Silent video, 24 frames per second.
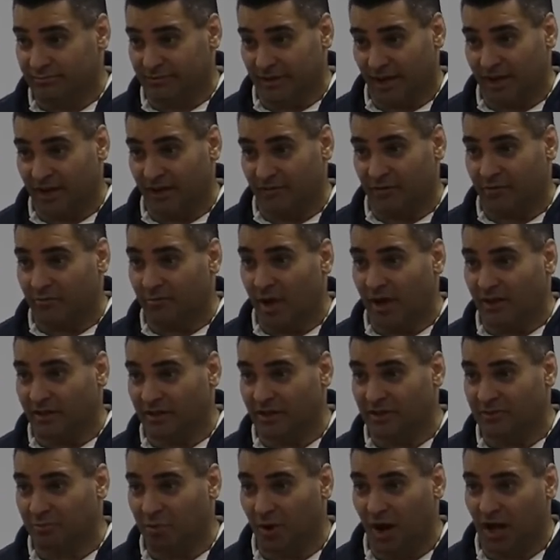I never
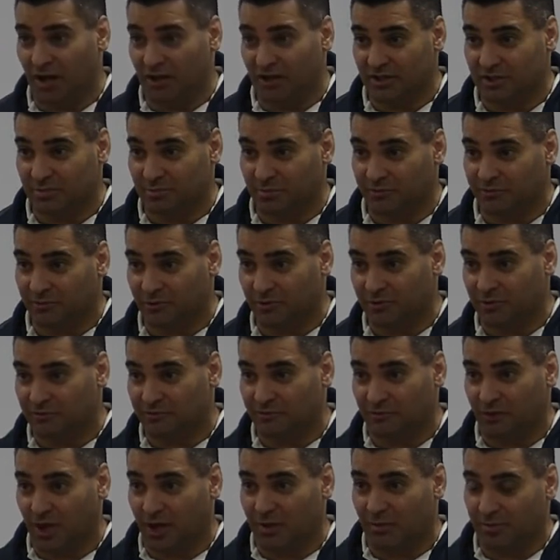met these pilots before
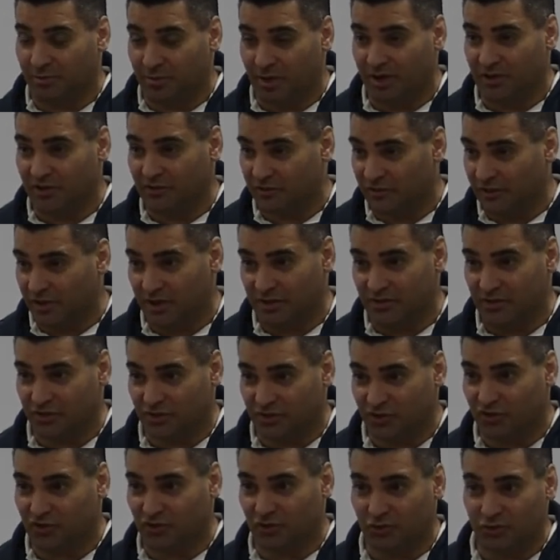they're flying, but I just
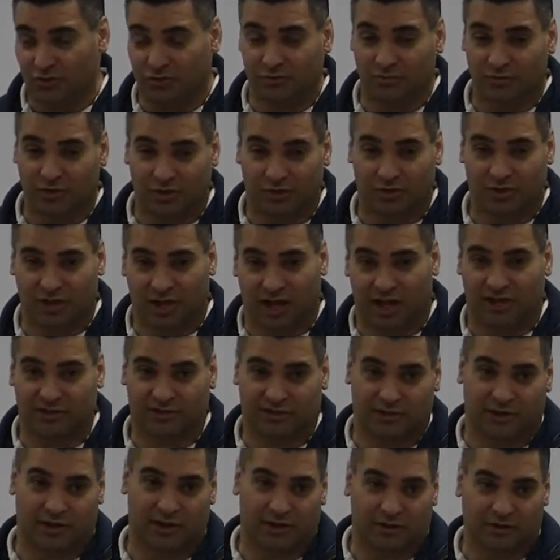assume,
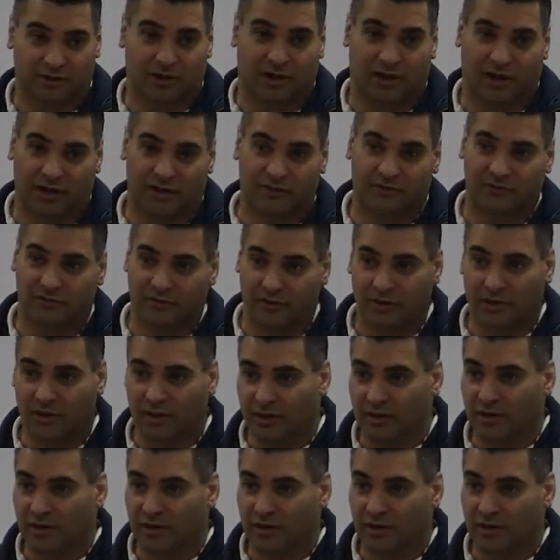Alaska Airlines,